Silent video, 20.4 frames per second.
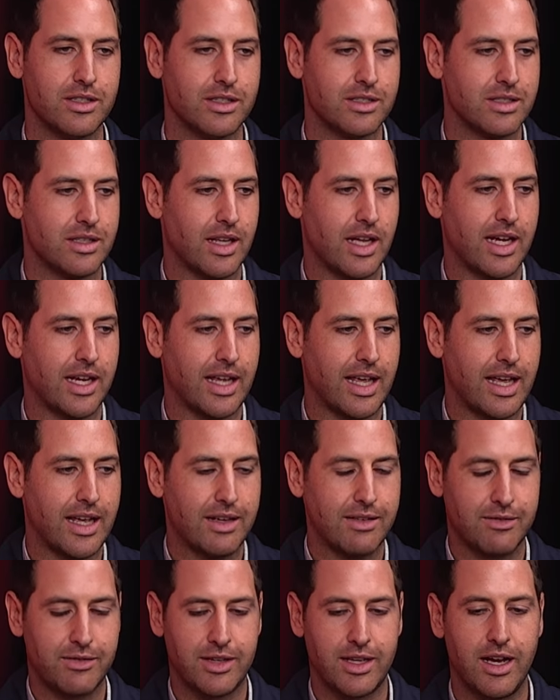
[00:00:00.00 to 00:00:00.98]
just like
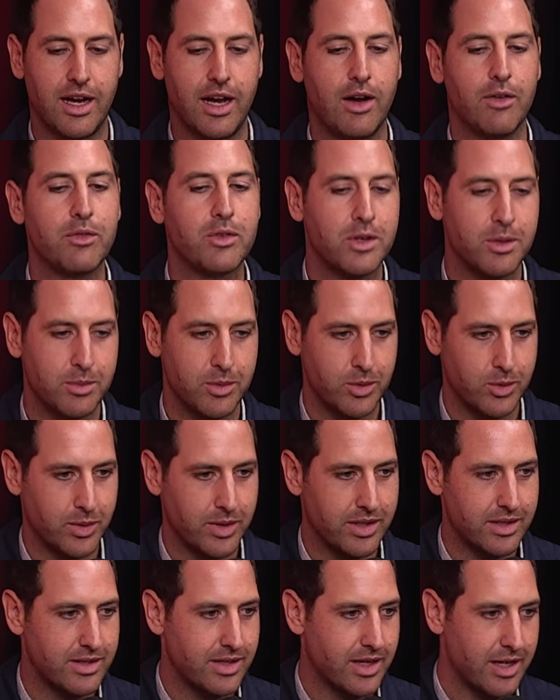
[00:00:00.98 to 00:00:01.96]
comfortable
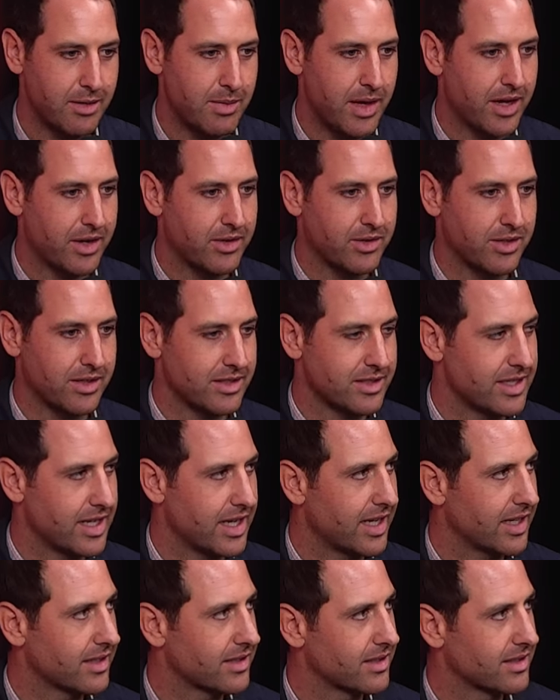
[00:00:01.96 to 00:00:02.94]
with T-Mac on a
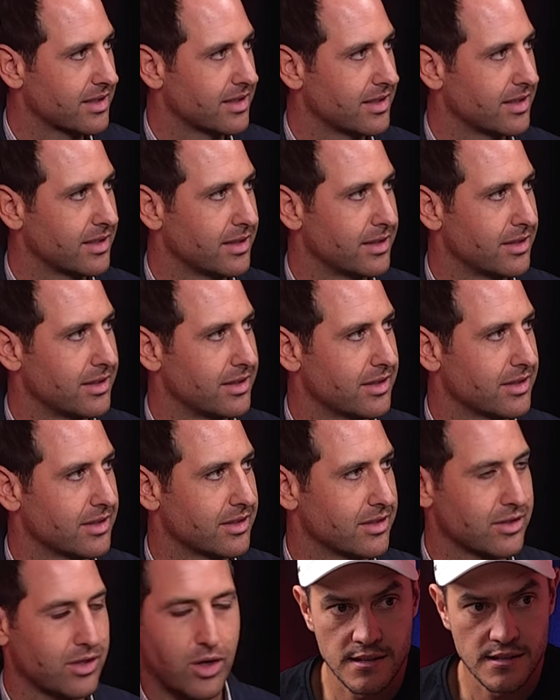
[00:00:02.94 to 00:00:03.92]
Tex. Yeah,
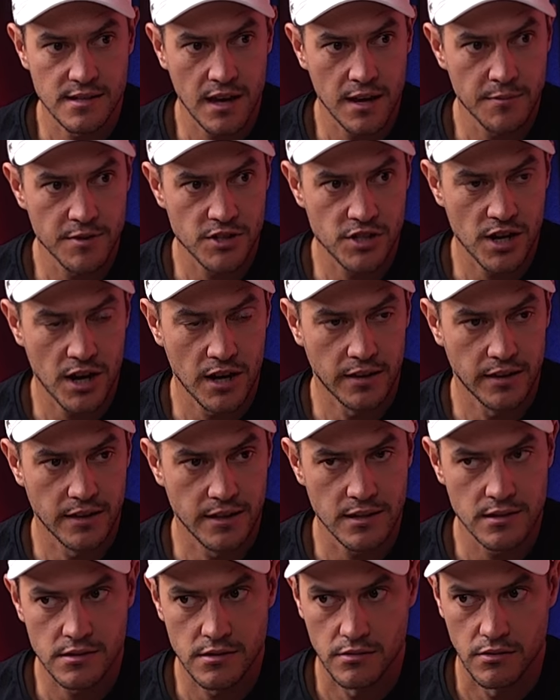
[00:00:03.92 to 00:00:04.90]
it's so the same as Charlie
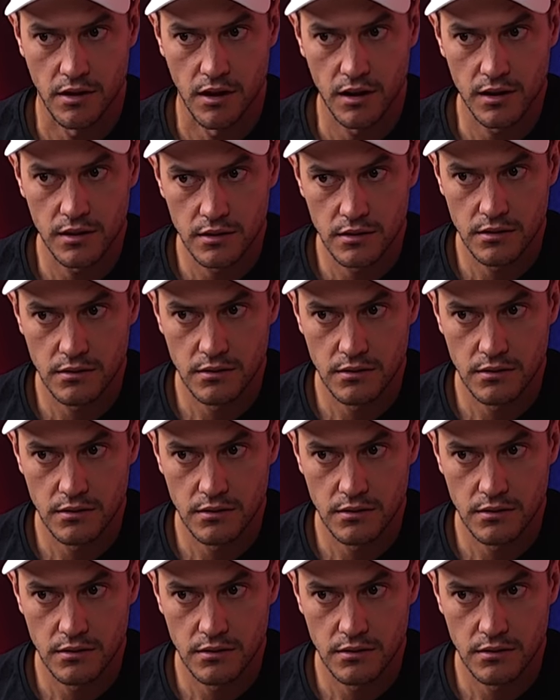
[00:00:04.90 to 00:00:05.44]
Dixon, right?